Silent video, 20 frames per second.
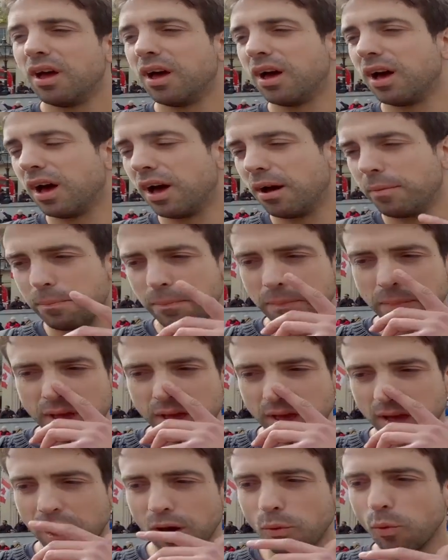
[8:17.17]

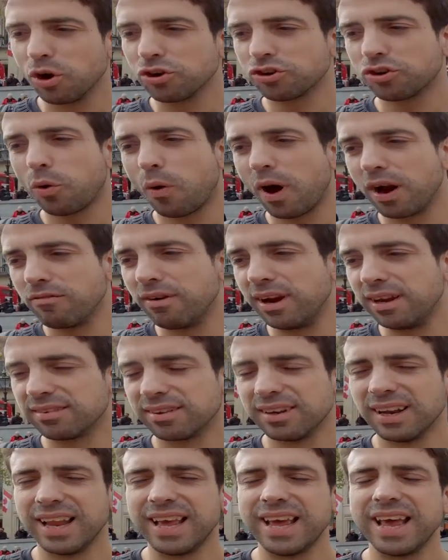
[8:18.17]
I watched quite
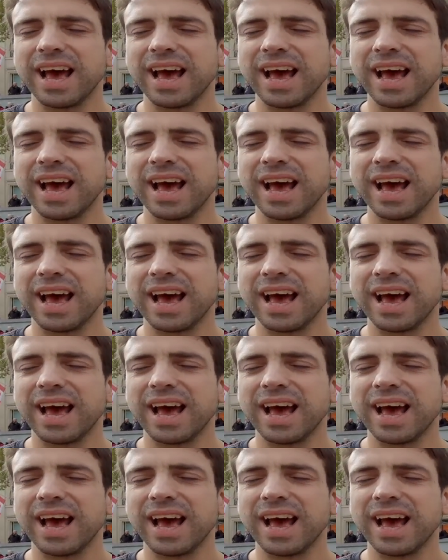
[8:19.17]
recently,